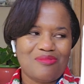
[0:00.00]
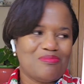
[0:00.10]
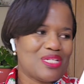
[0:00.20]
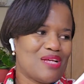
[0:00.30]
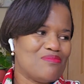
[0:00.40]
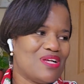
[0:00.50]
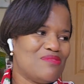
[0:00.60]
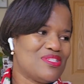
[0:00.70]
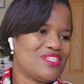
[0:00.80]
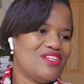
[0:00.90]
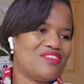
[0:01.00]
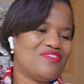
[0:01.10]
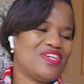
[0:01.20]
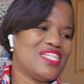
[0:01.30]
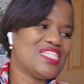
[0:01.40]
But I'm still on the
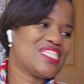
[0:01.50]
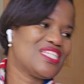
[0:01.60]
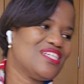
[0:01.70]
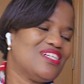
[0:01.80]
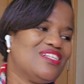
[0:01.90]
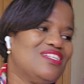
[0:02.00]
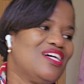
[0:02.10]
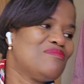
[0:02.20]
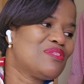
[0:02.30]
fence. I'm